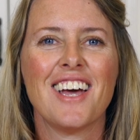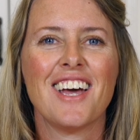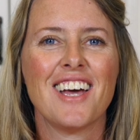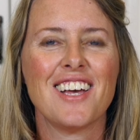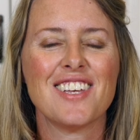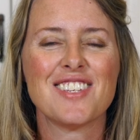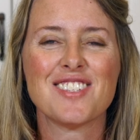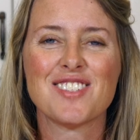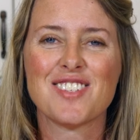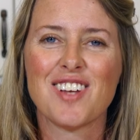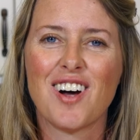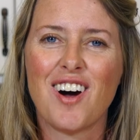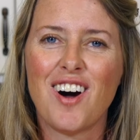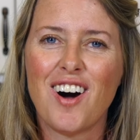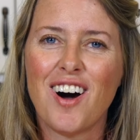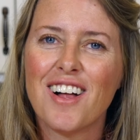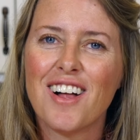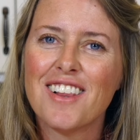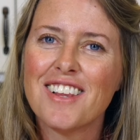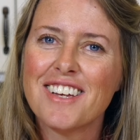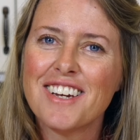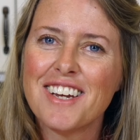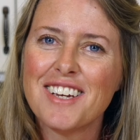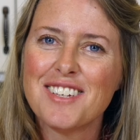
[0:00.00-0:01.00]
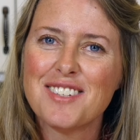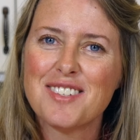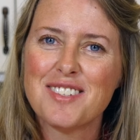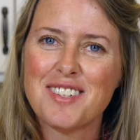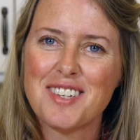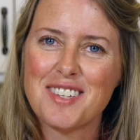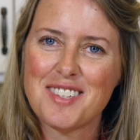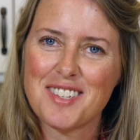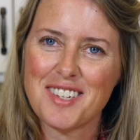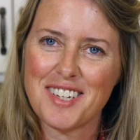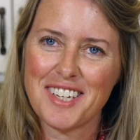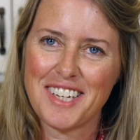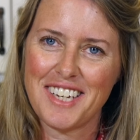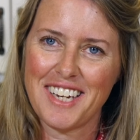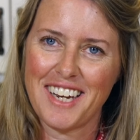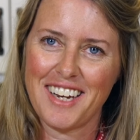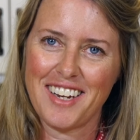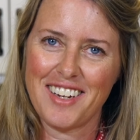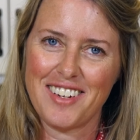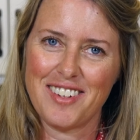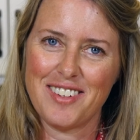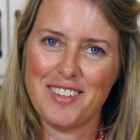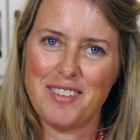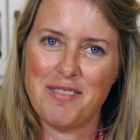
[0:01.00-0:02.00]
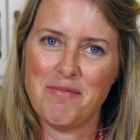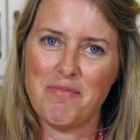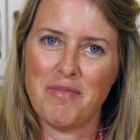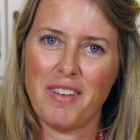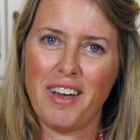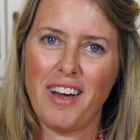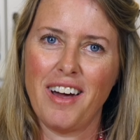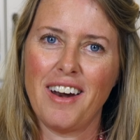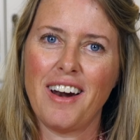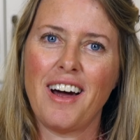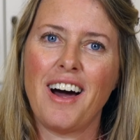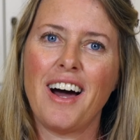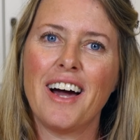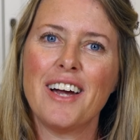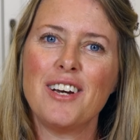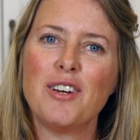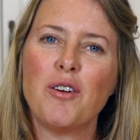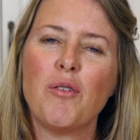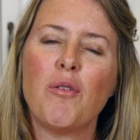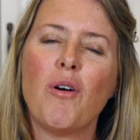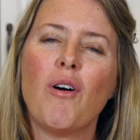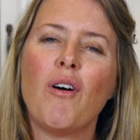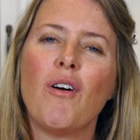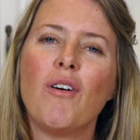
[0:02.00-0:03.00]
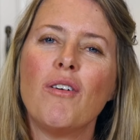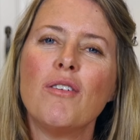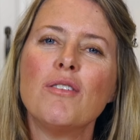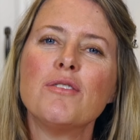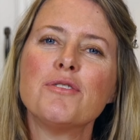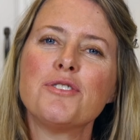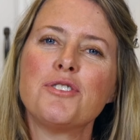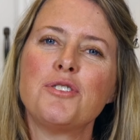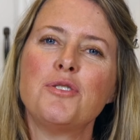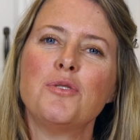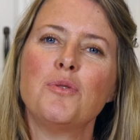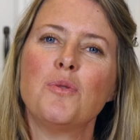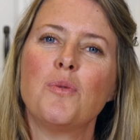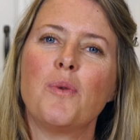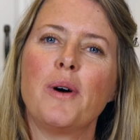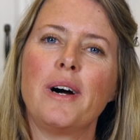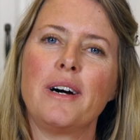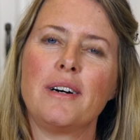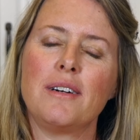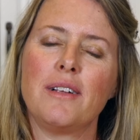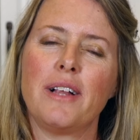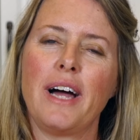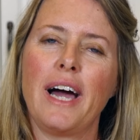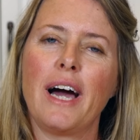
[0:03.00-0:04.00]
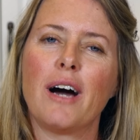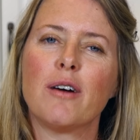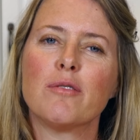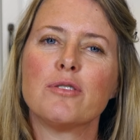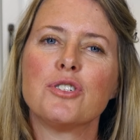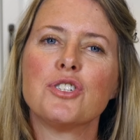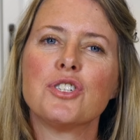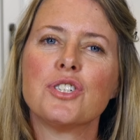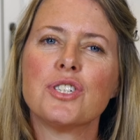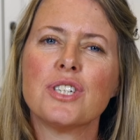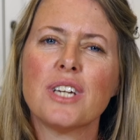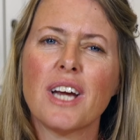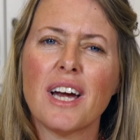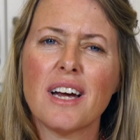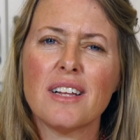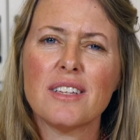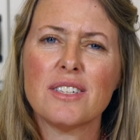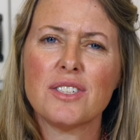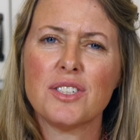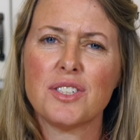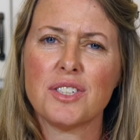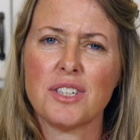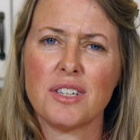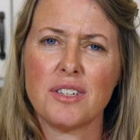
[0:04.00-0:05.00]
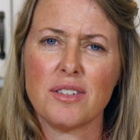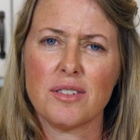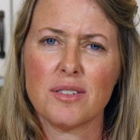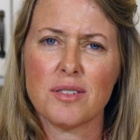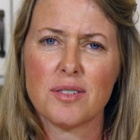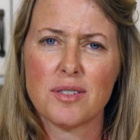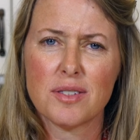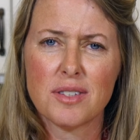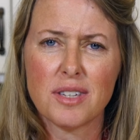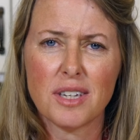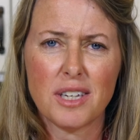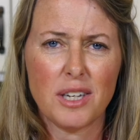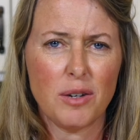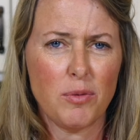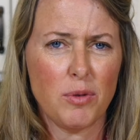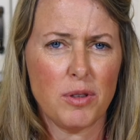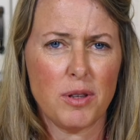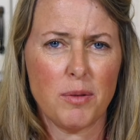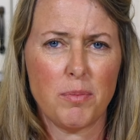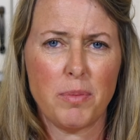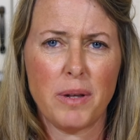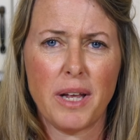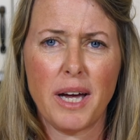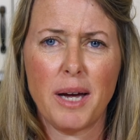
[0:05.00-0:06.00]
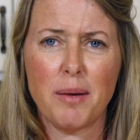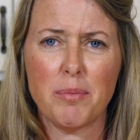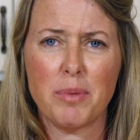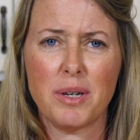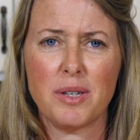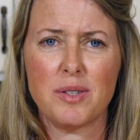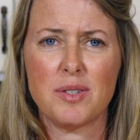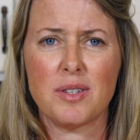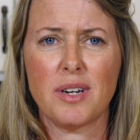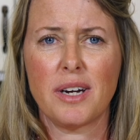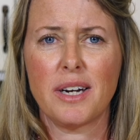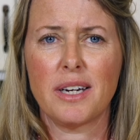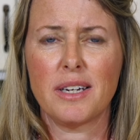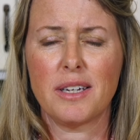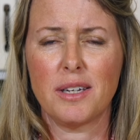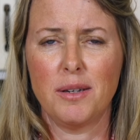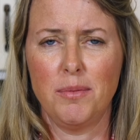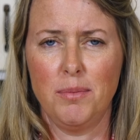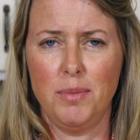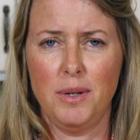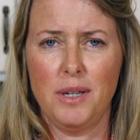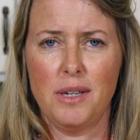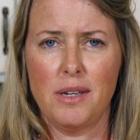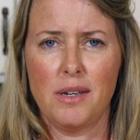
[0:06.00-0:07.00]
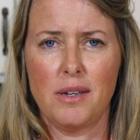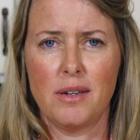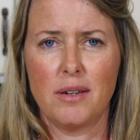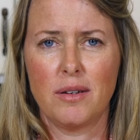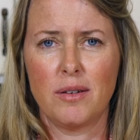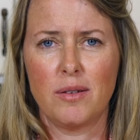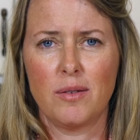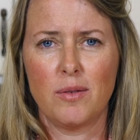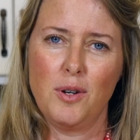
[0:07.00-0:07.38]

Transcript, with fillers: It's the holiday season again, and I know all too well how challenging sticking with a plant-based diet can be.